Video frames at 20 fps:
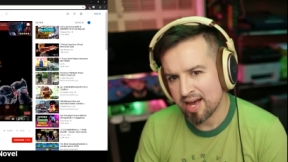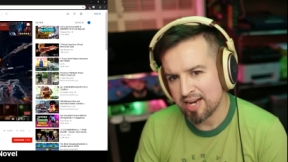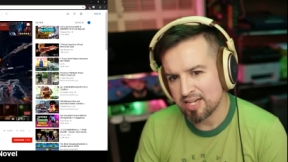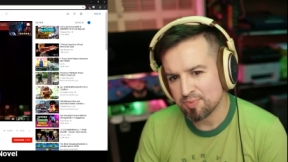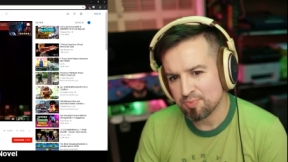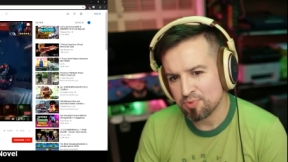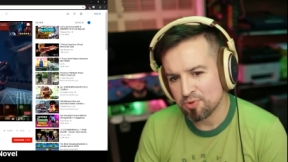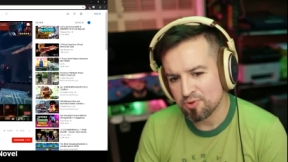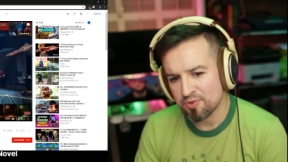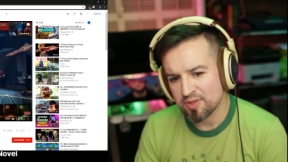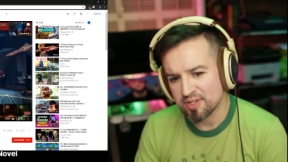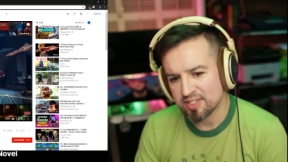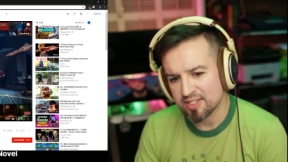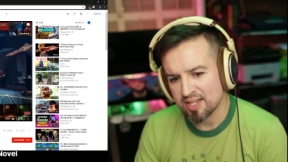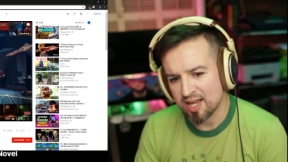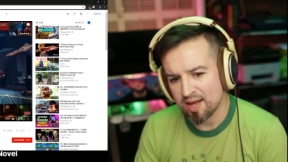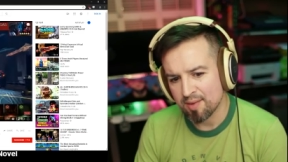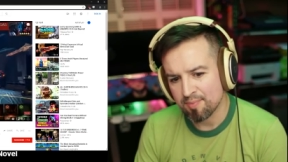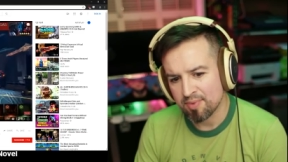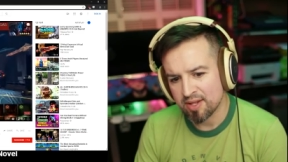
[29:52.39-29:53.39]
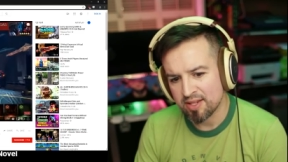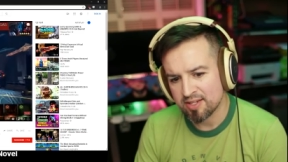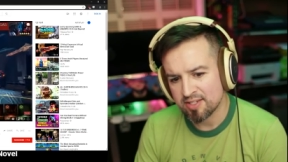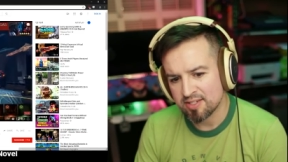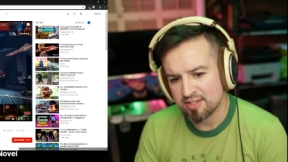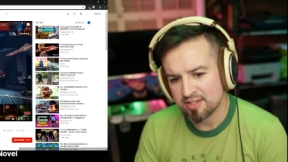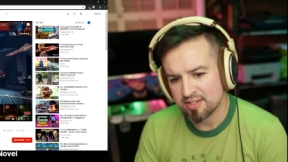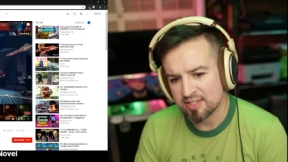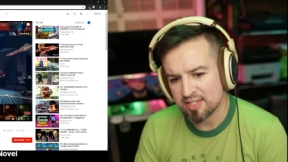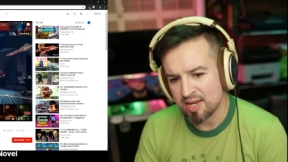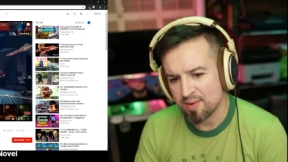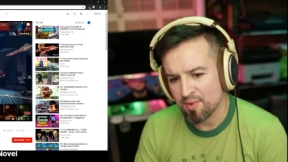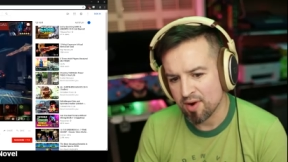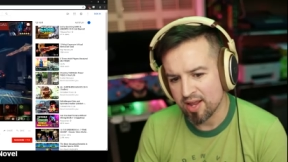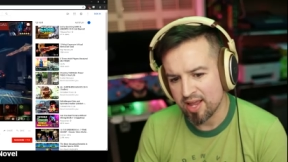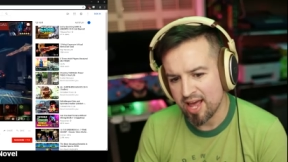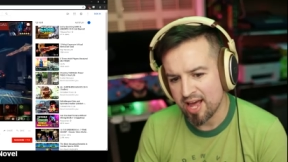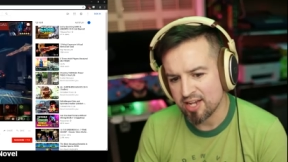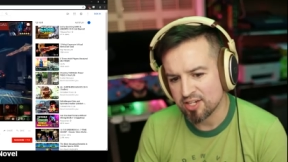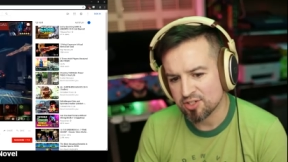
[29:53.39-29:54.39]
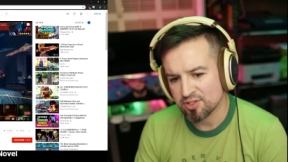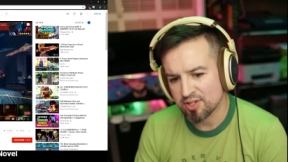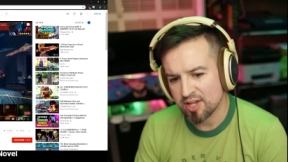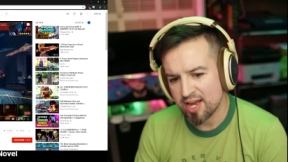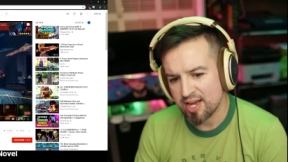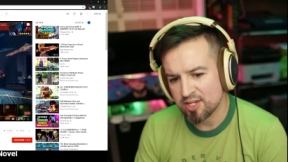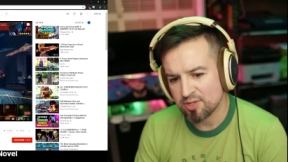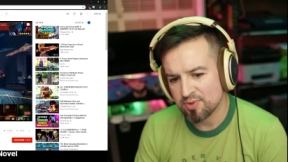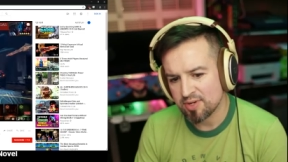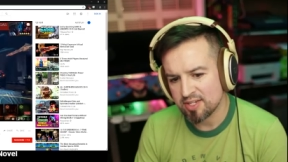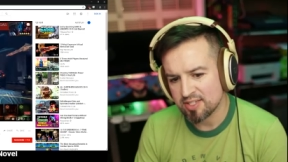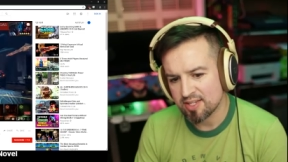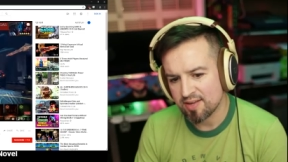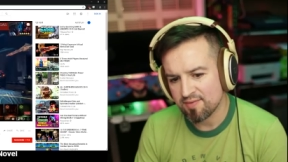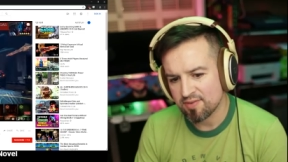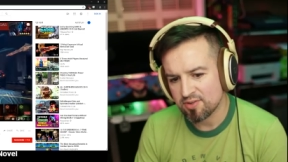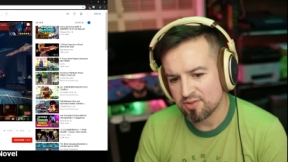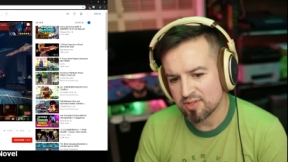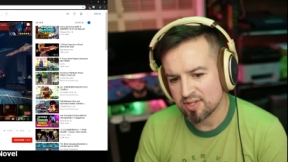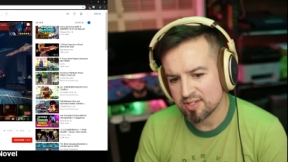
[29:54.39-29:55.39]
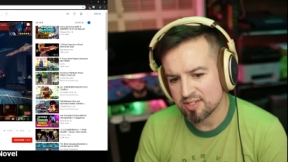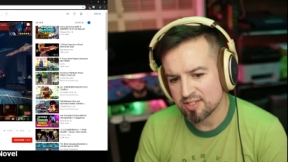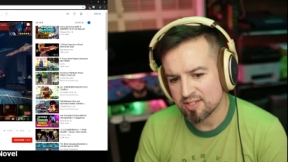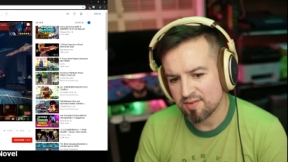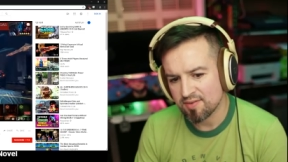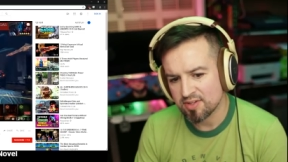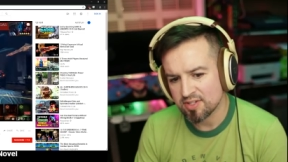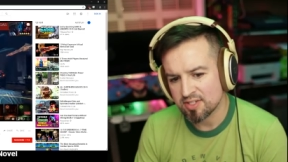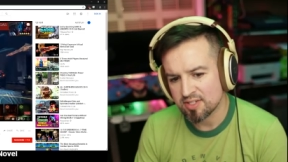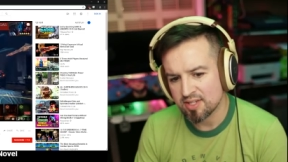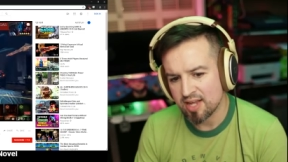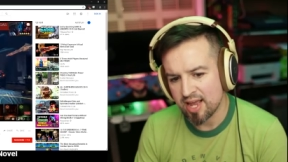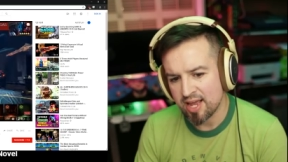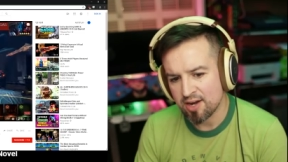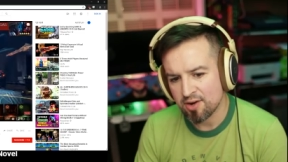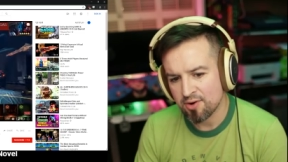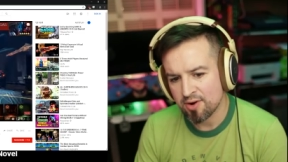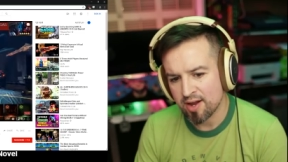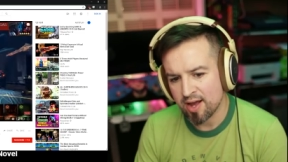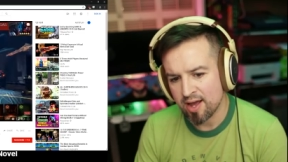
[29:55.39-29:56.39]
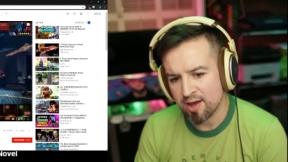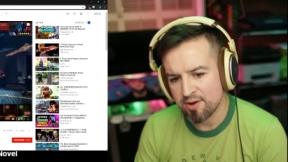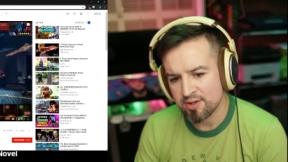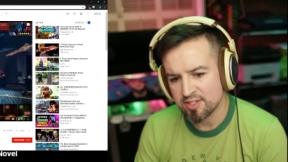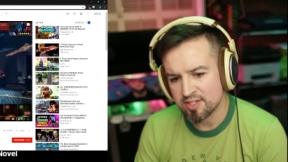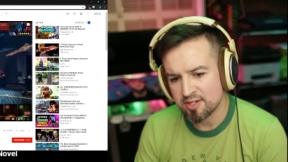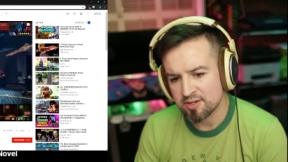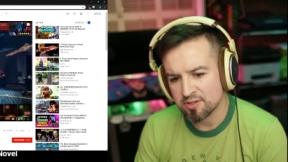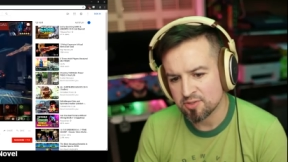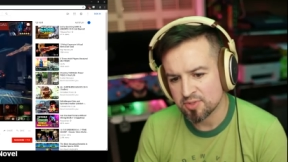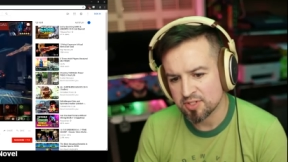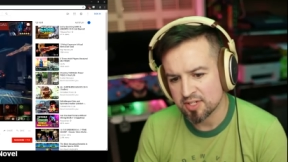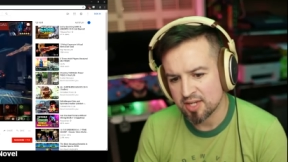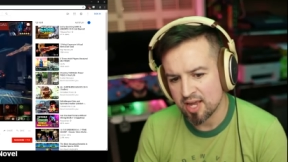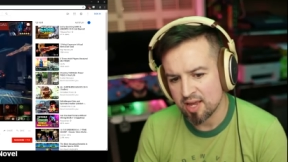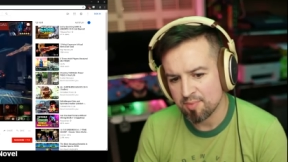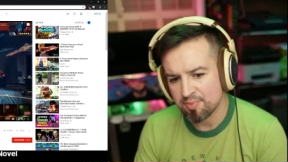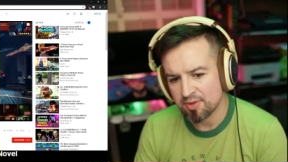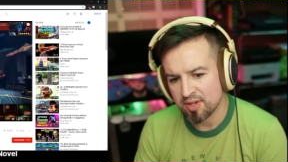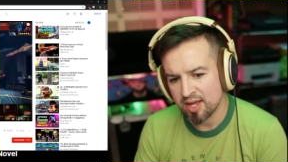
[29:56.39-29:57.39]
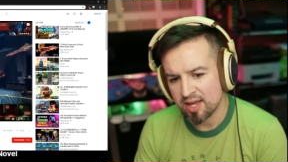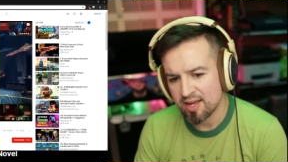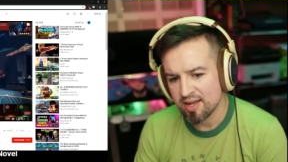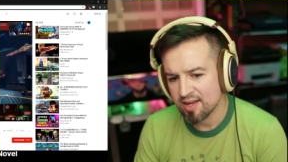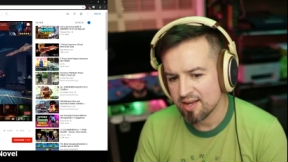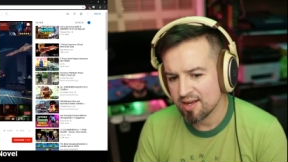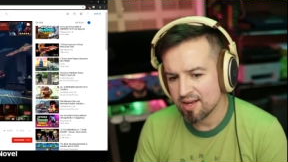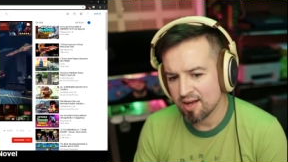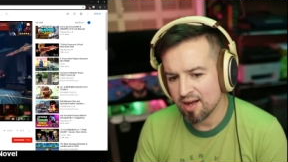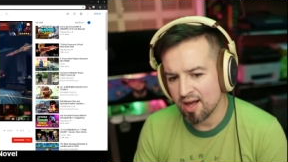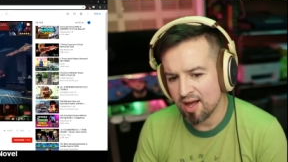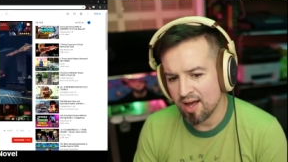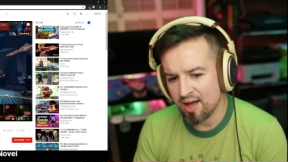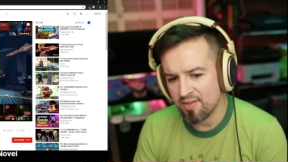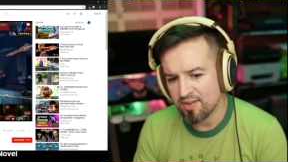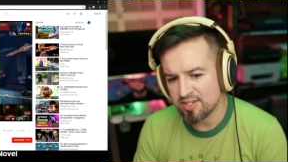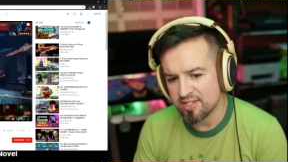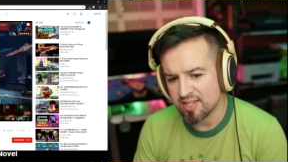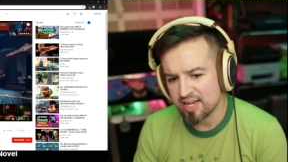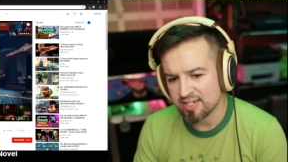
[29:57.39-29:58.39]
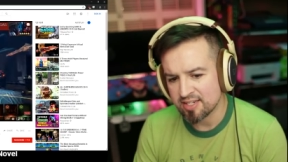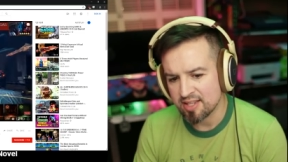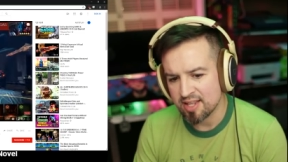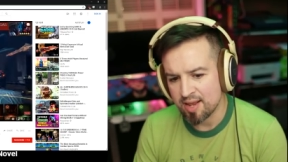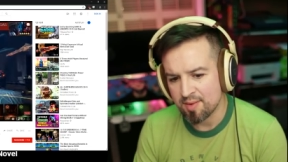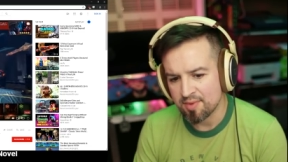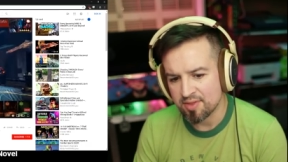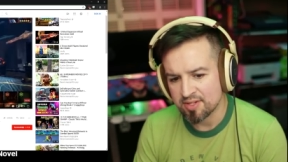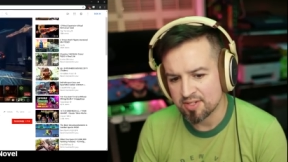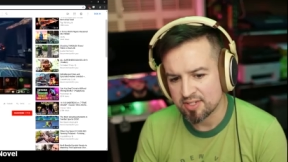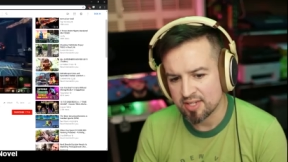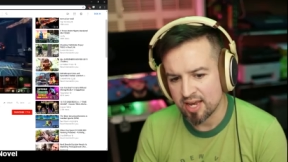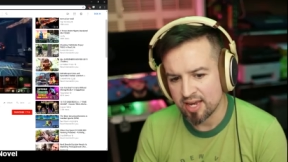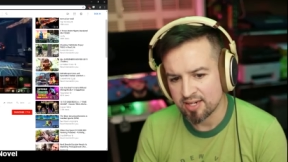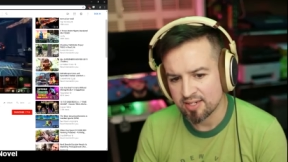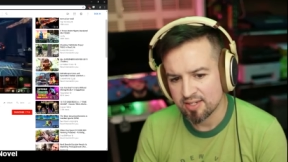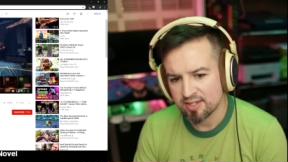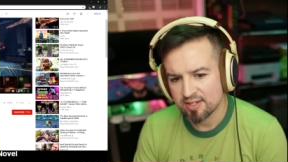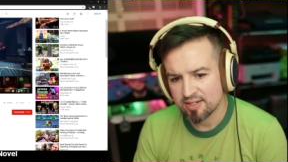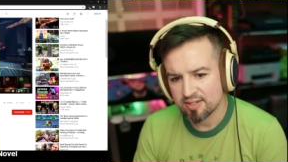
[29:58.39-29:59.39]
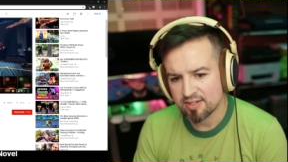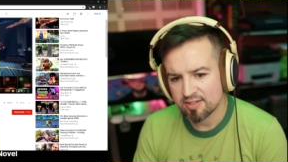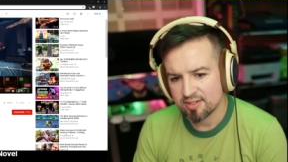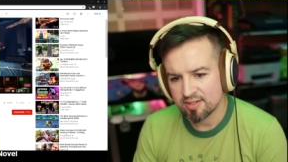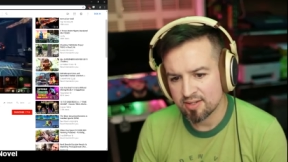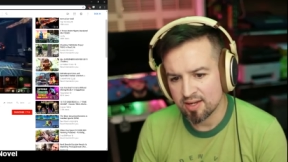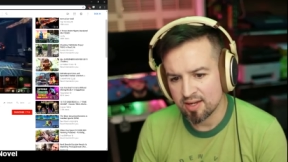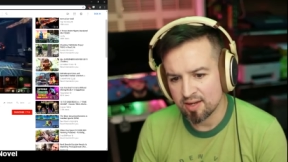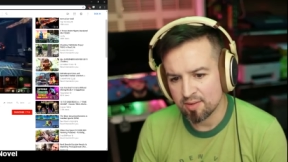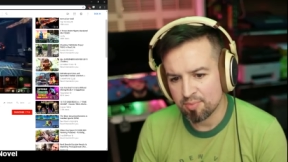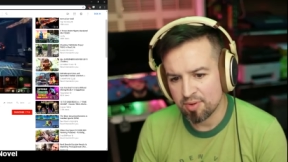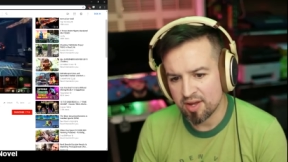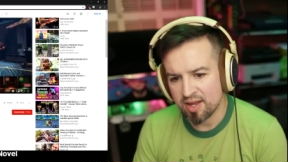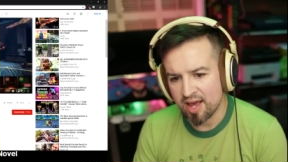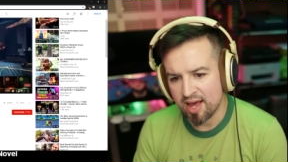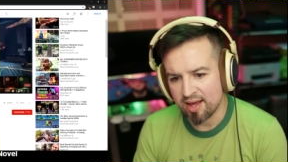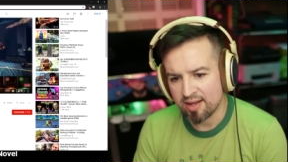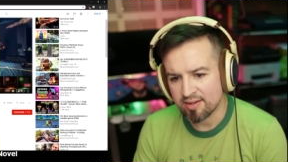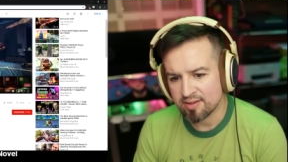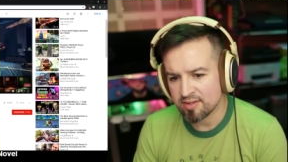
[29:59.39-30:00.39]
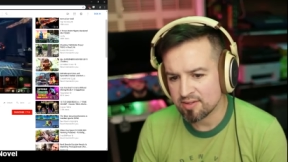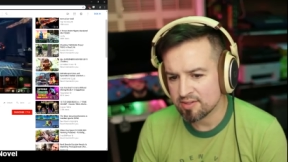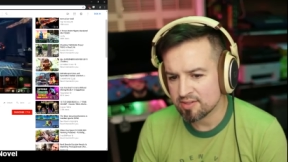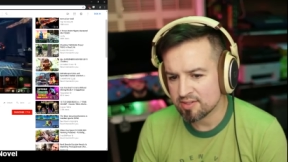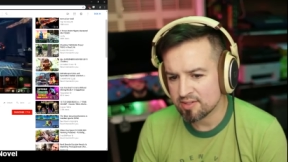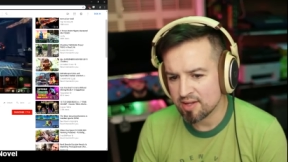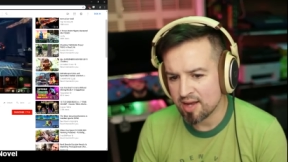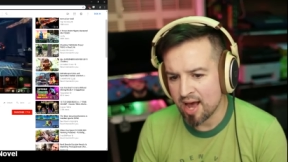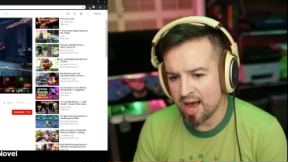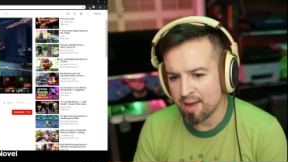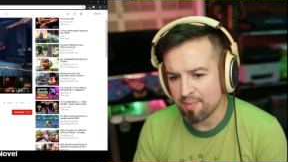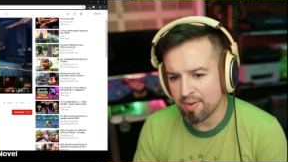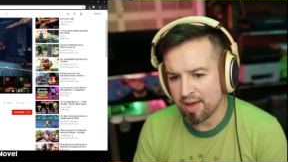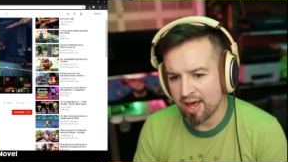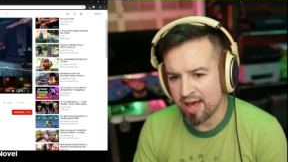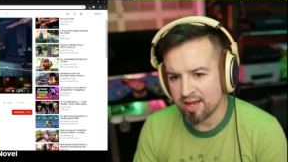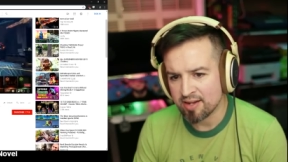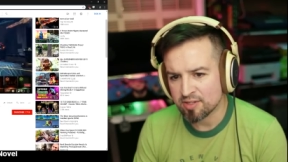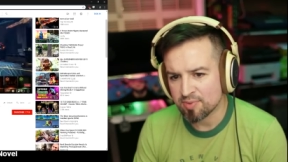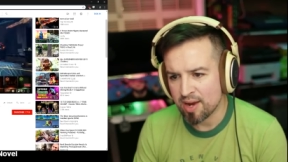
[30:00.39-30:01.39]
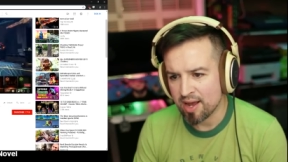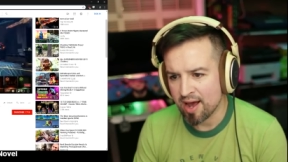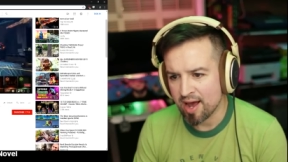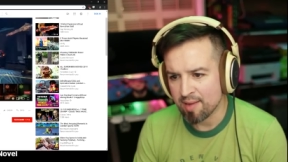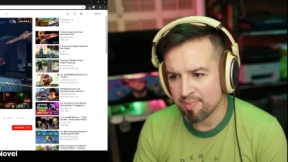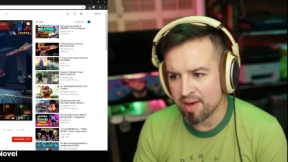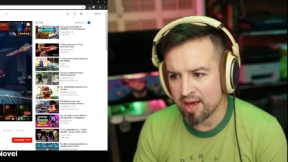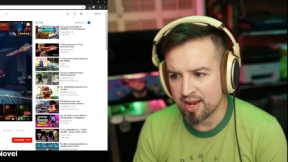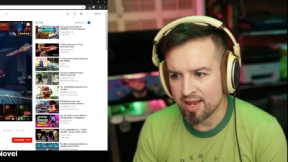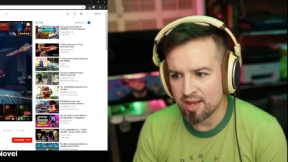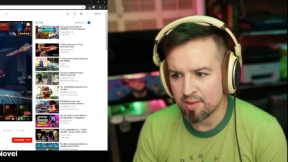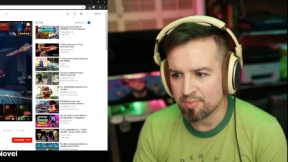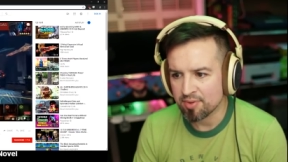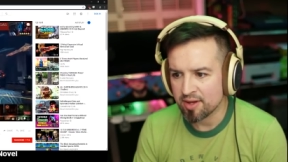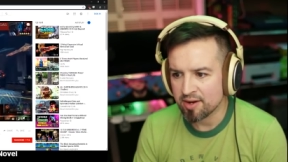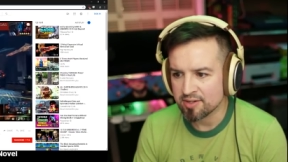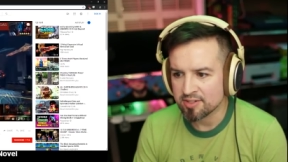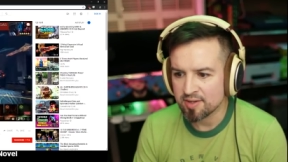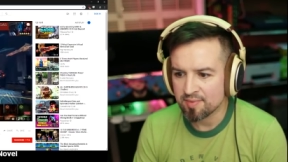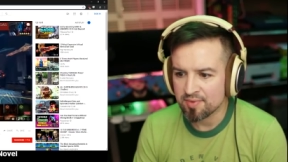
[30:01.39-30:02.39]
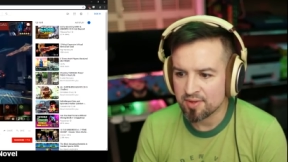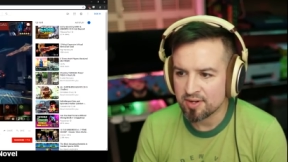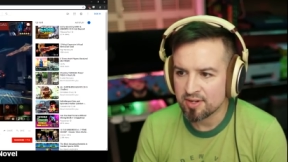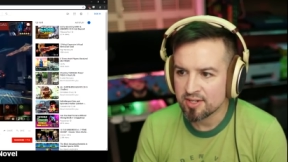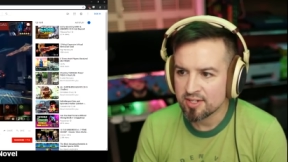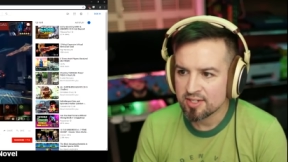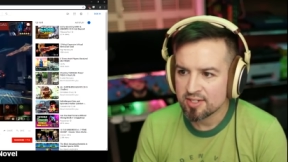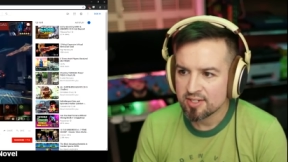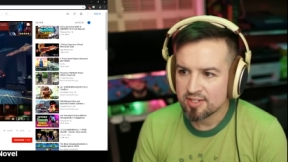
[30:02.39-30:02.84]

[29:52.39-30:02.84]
I just pulled this up, but this doesn't seem right. Yeah, July 27, 2007. This is Android, iOS, Nintendo Switch gameplay. This is actually the name of the site. But yeah, so this is iPad. It's probably iPad gameplay or something.